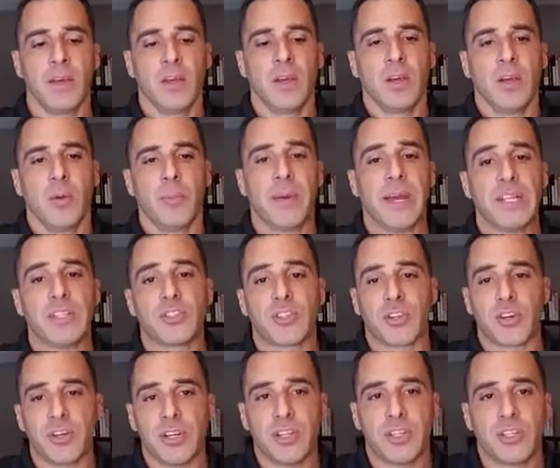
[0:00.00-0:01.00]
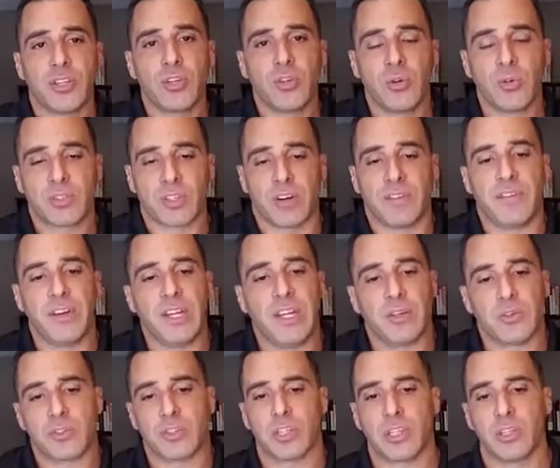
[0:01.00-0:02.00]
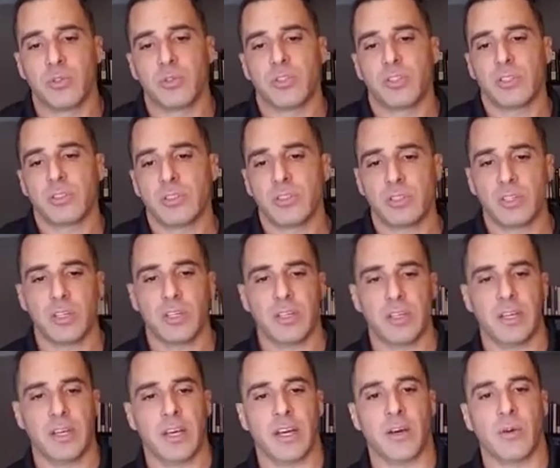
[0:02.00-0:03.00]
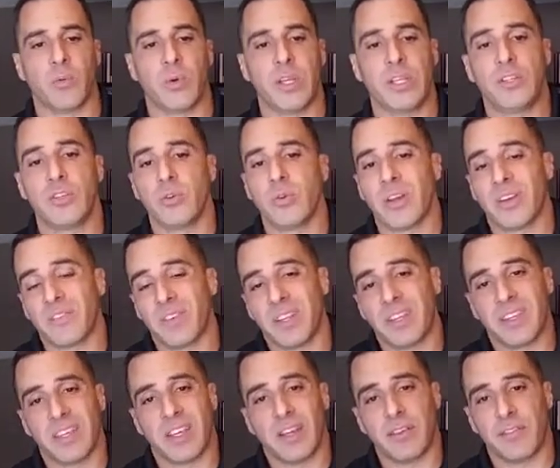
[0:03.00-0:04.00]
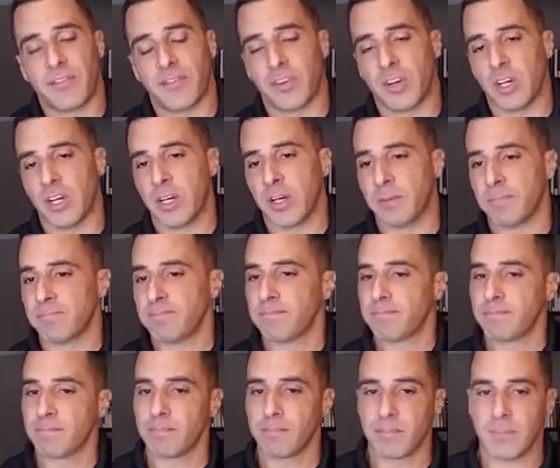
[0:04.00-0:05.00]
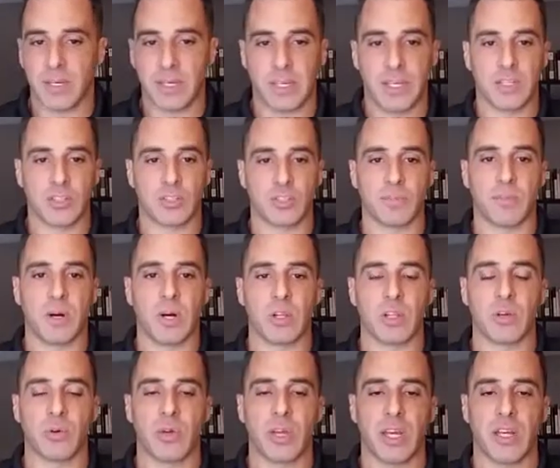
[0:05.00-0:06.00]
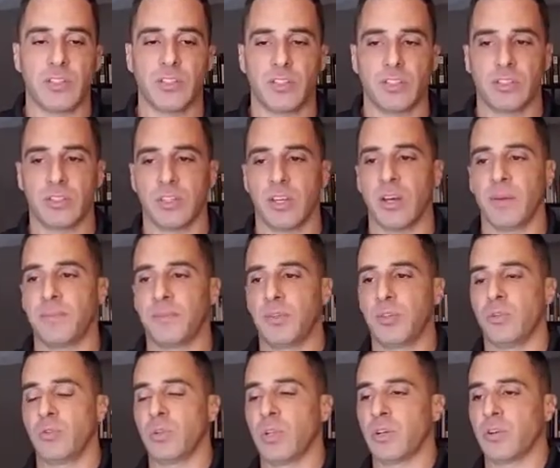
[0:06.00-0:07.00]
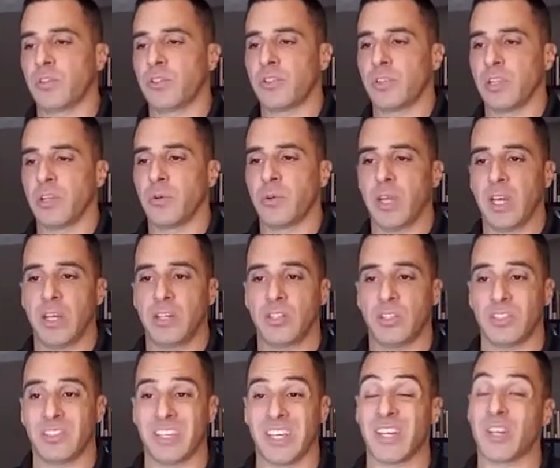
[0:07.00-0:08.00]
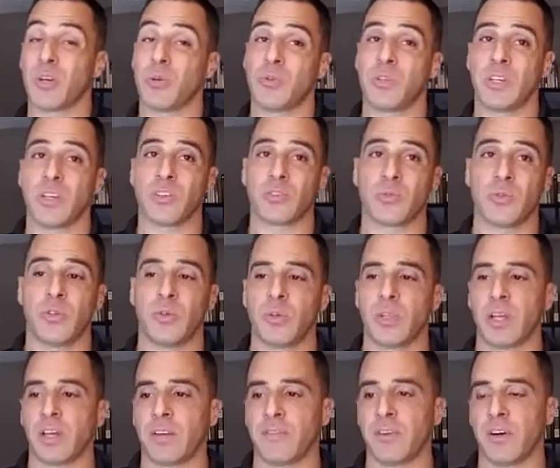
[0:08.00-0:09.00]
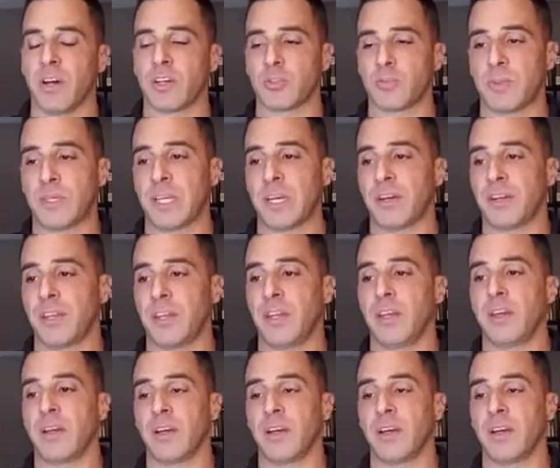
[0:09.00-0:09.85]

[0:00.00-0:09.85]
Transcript: Page 32 is our video solutions. We do everything from, again, small locations up to larger locations like hotels. We do a lot of hospitality